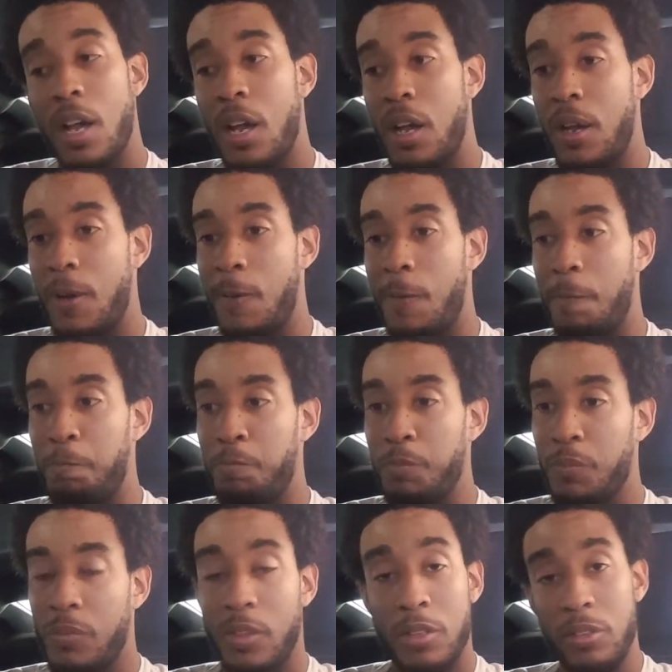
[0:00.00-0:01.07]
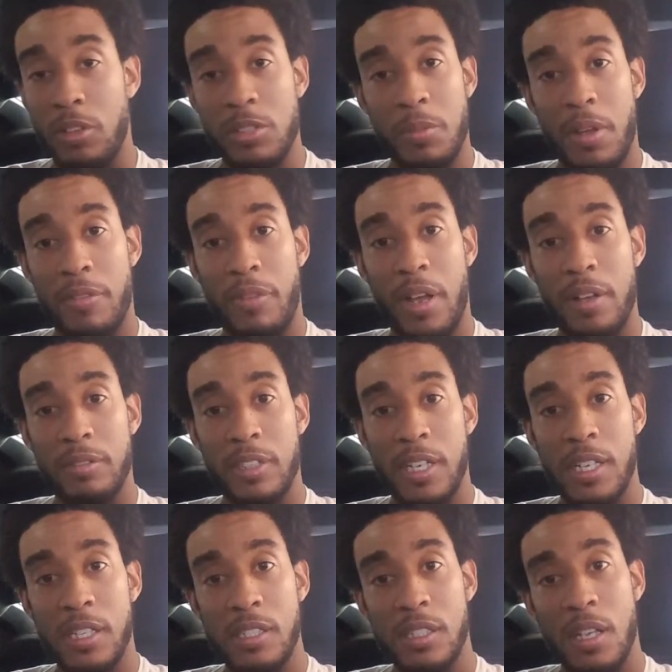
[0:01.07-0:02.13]
Um, those are my five
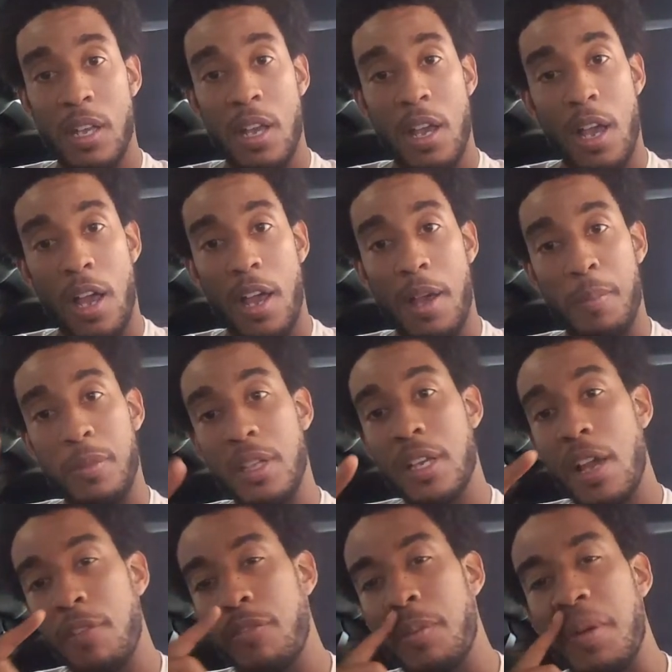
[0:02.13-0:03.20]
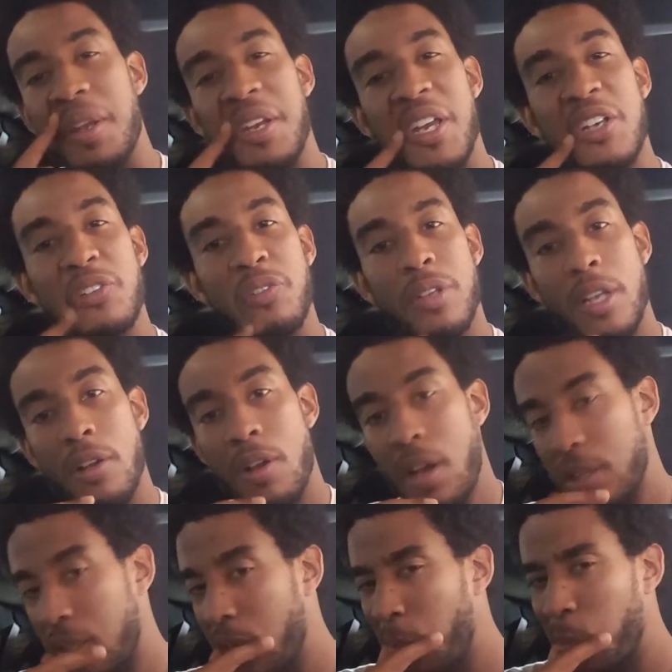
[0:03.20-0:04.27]
things. Um, look out for my next video.
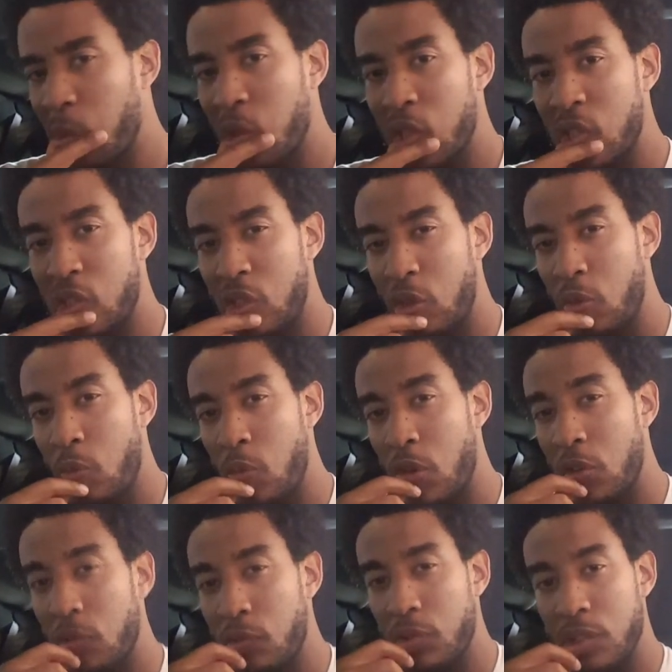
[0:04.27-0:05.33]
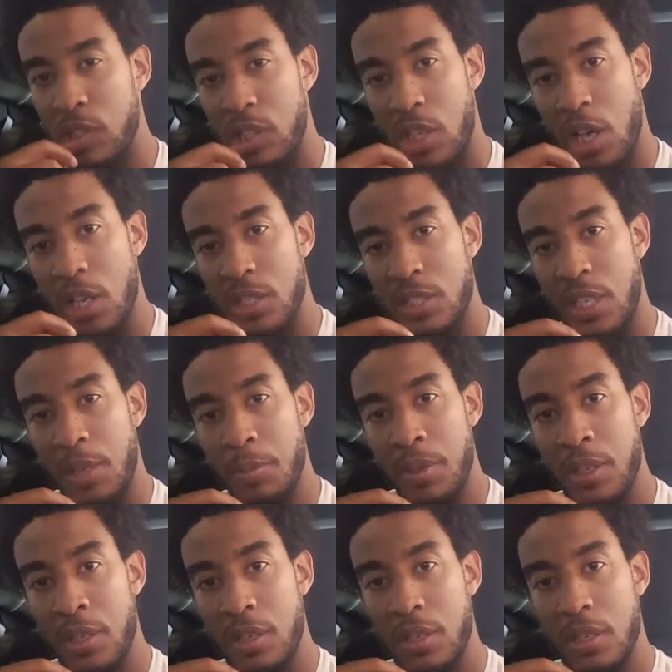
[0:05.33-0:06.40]
I think I'm going to do one for the Dodge
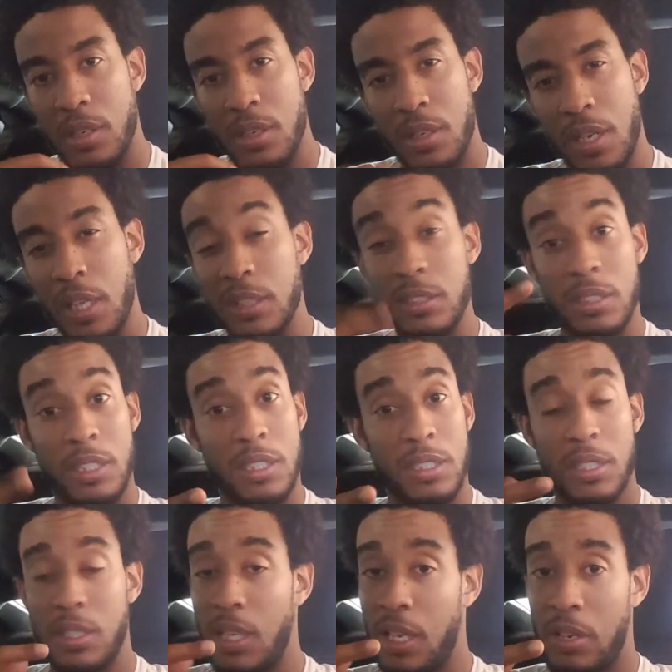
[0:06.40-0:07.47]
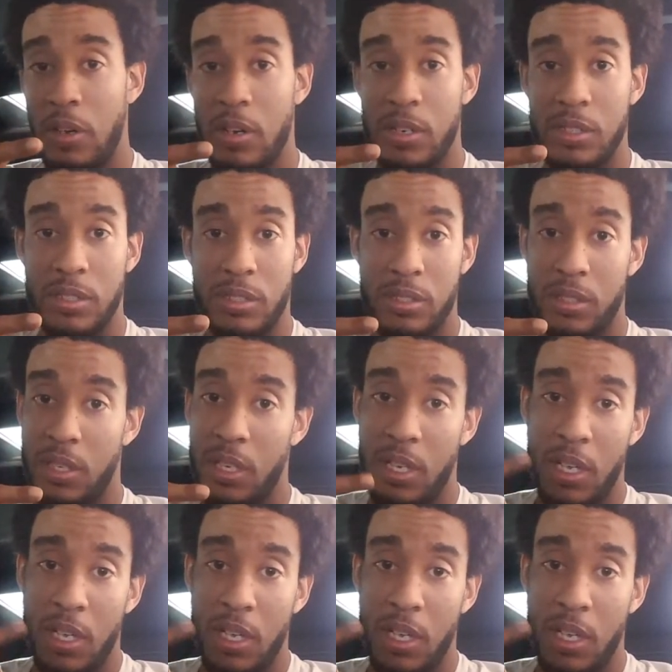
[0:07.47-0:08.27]
Demon next because that car is,